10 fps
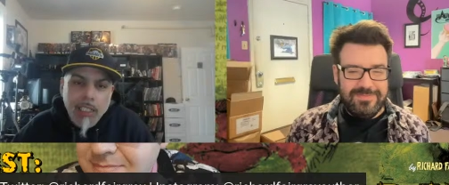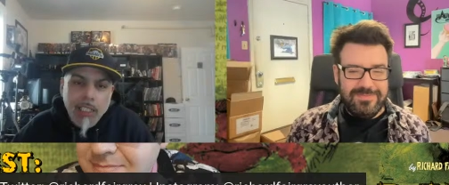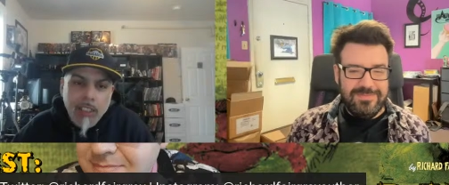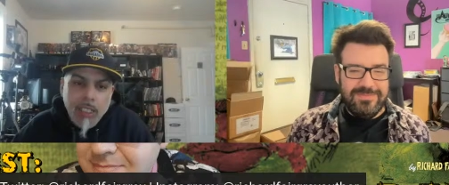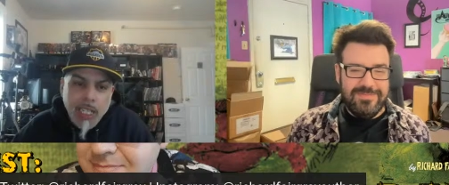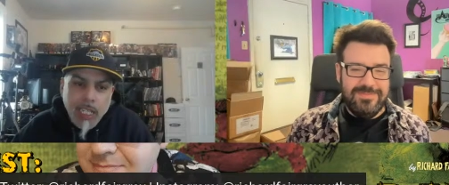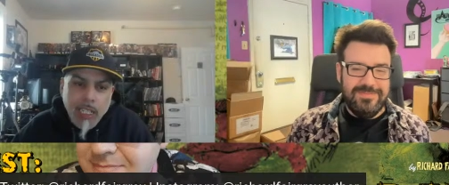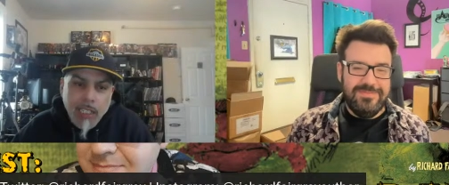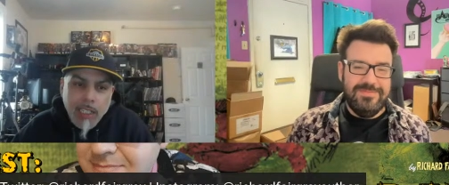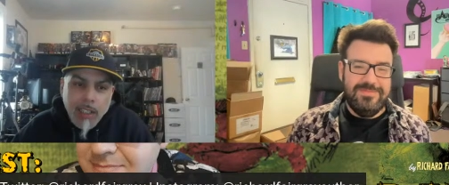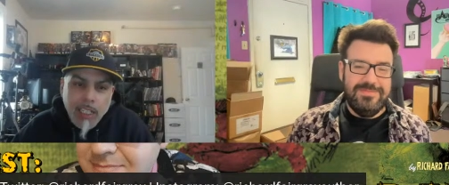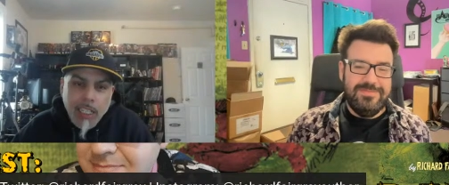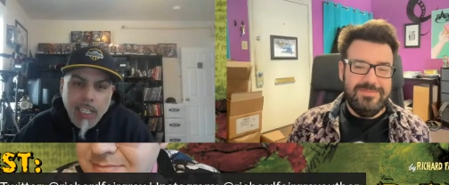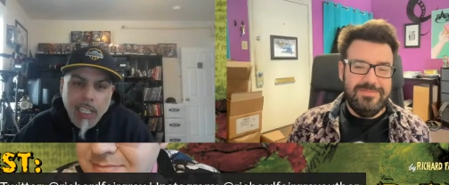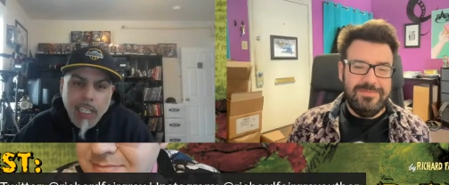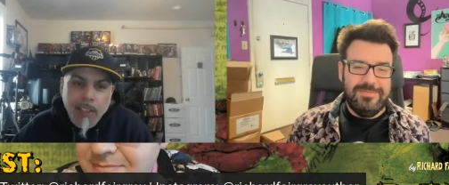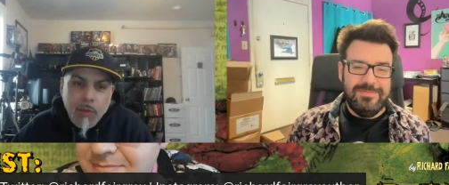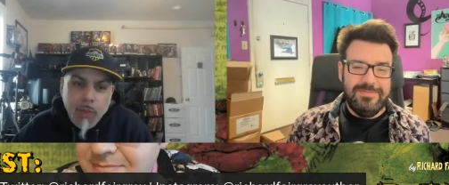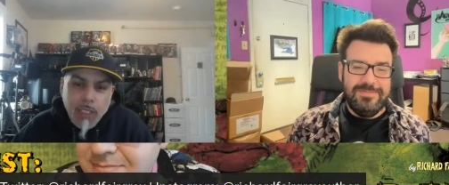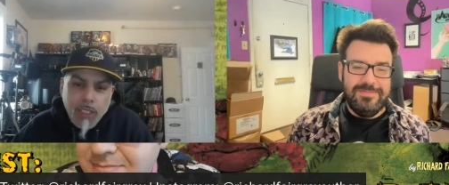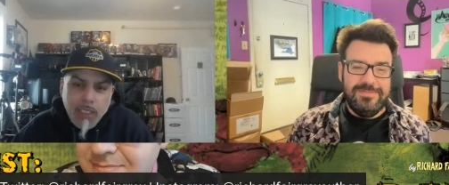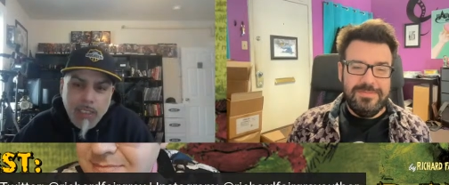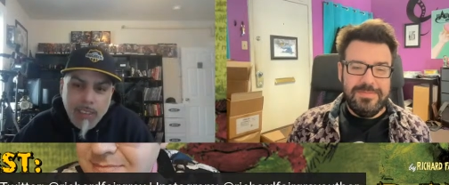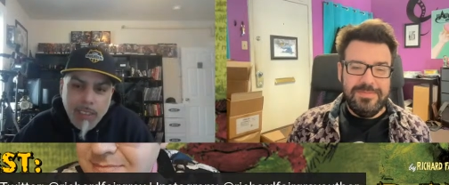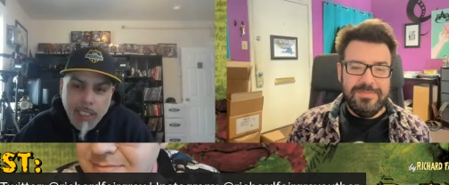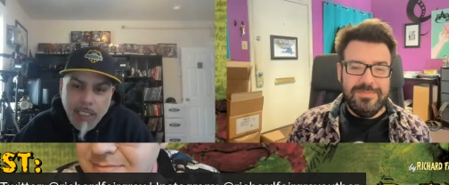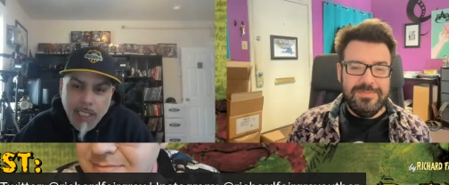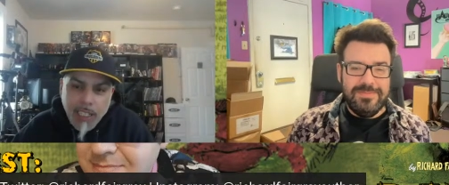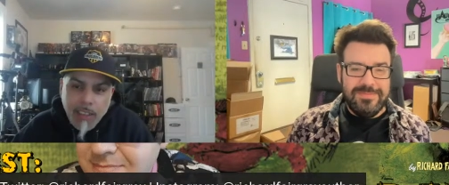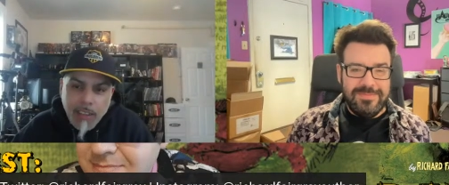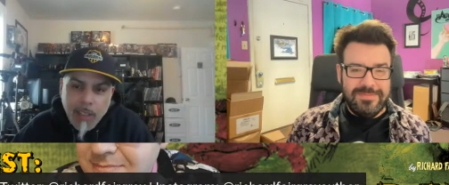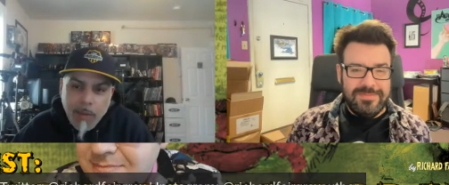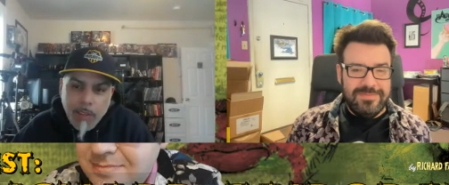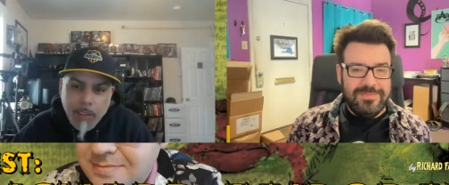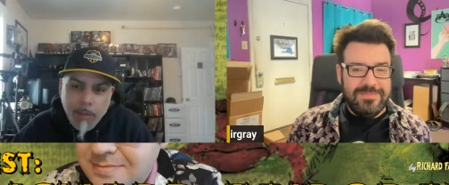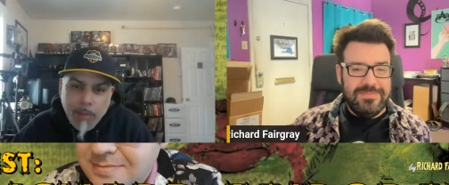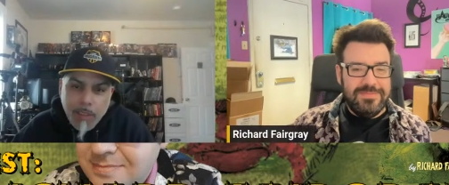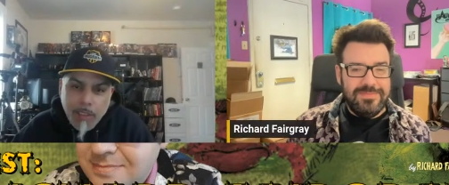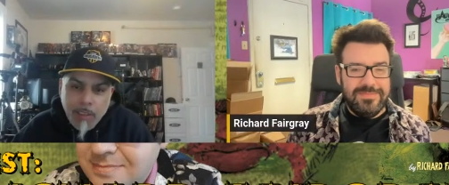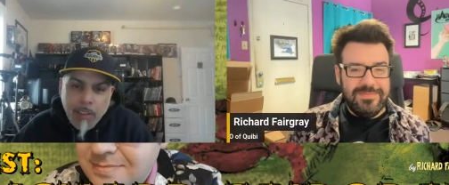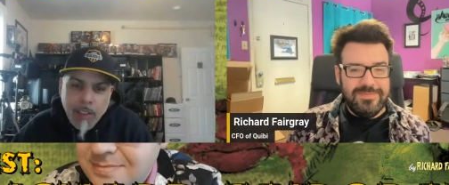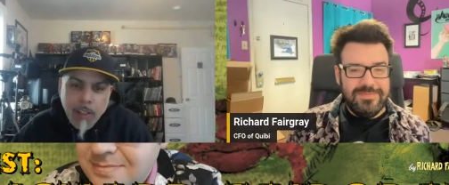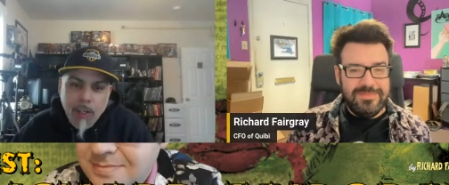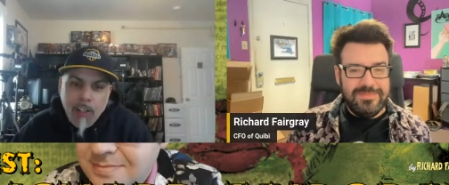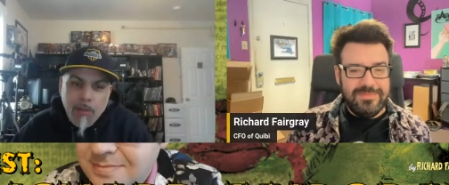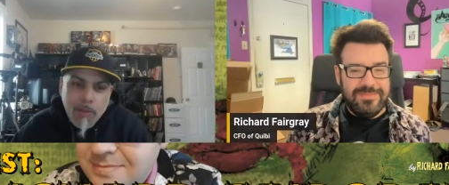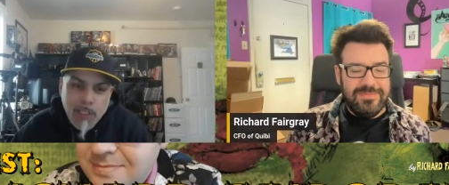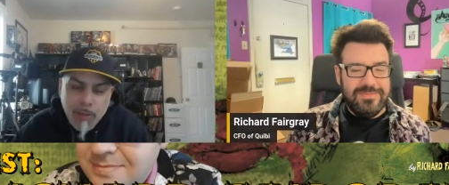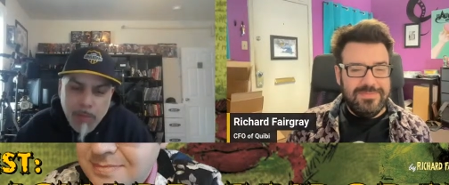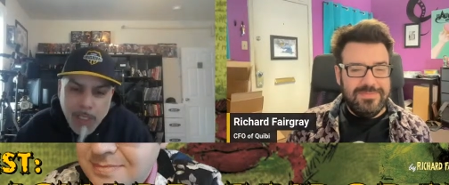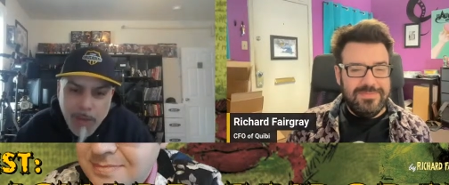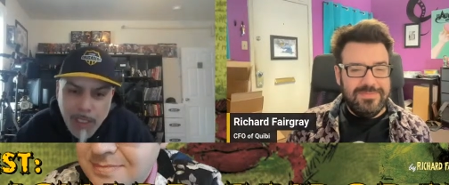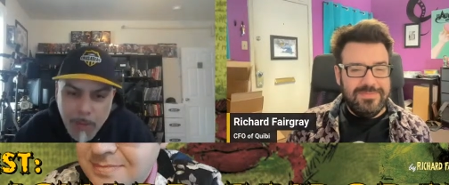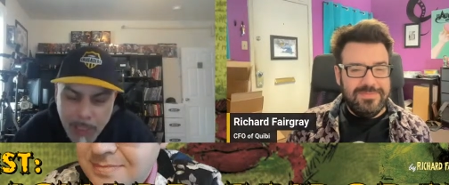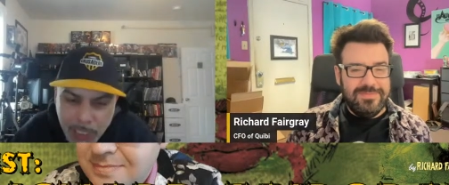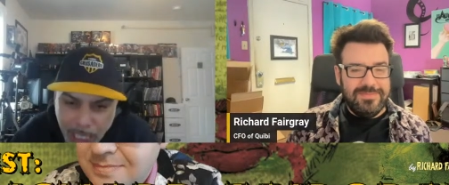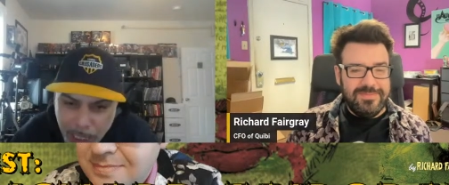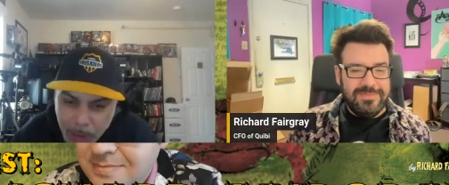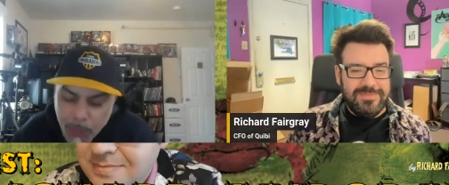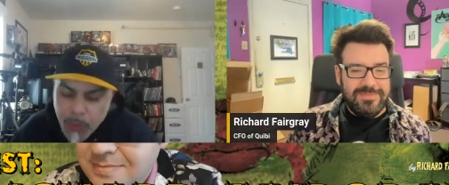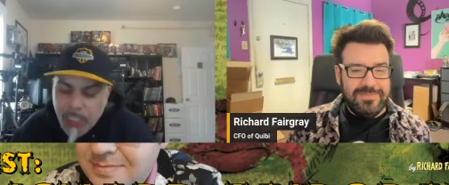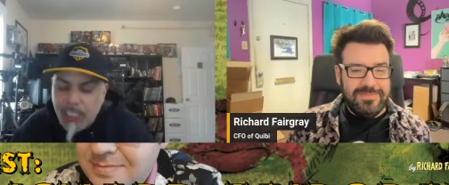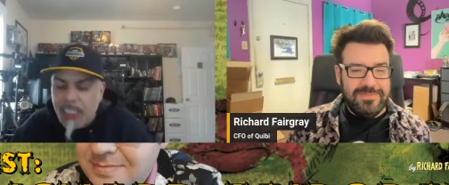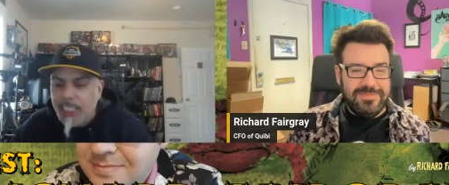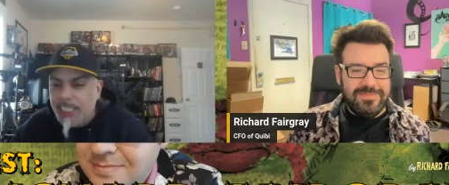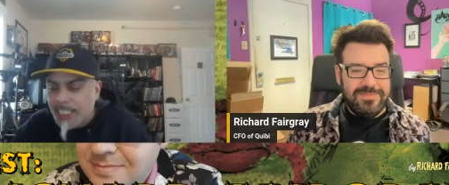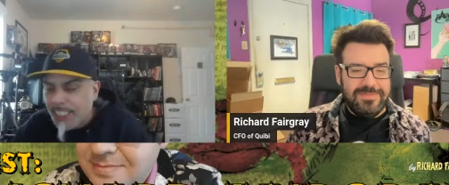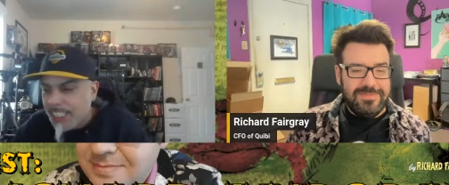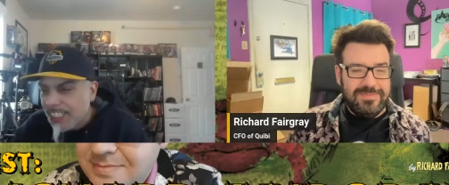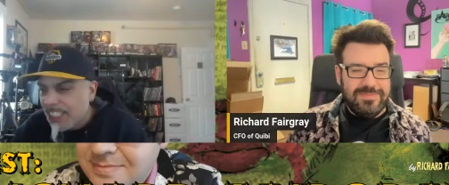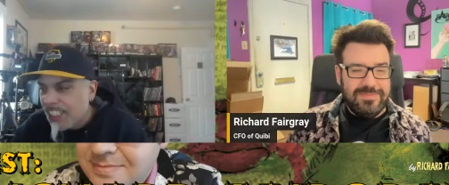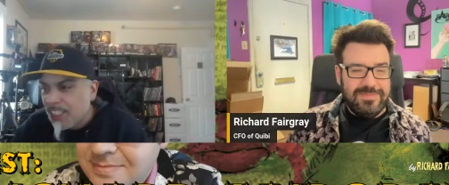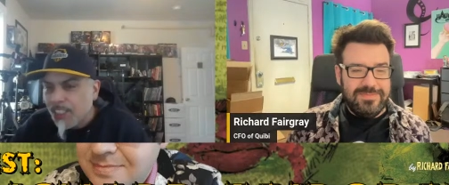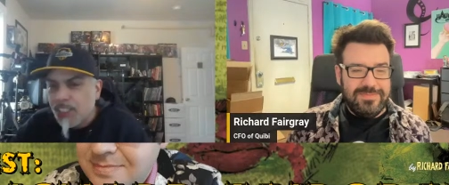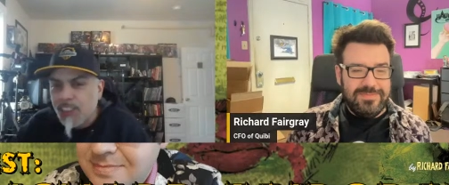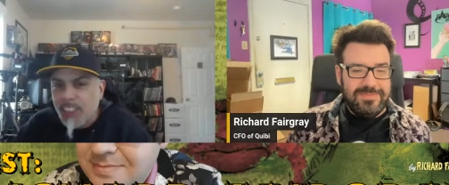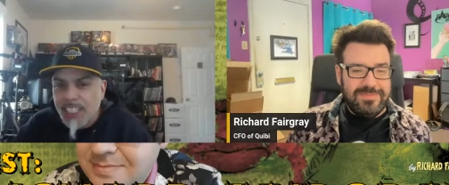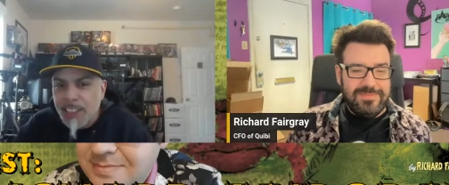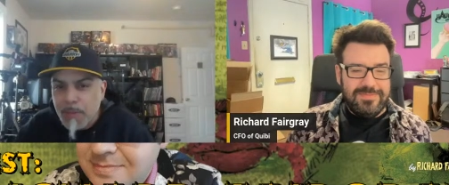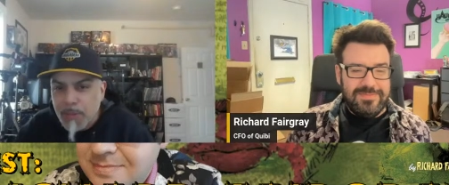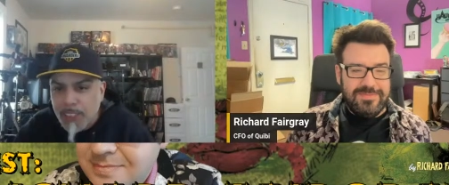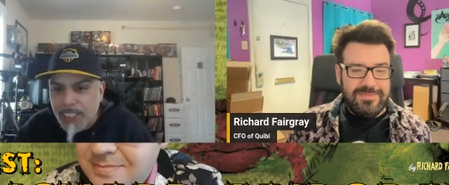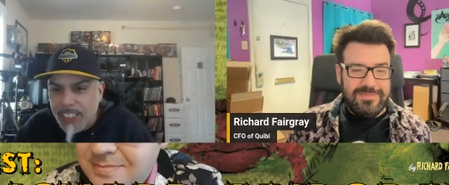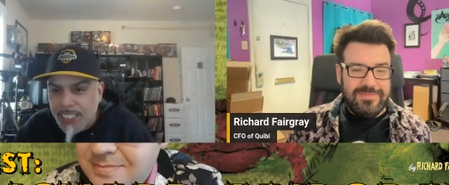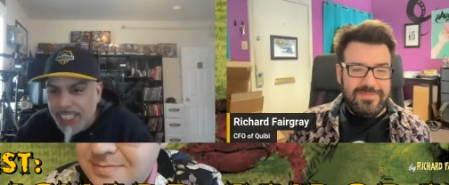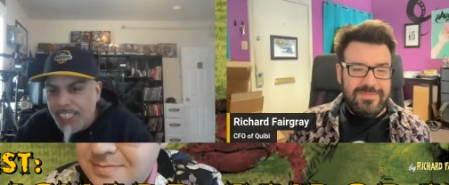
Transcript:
Speaker 1: that you're okay and, and, and with us. Uh, I know that must have been a horrible experience. I mean, sounds fucking Jesus Christ, bro.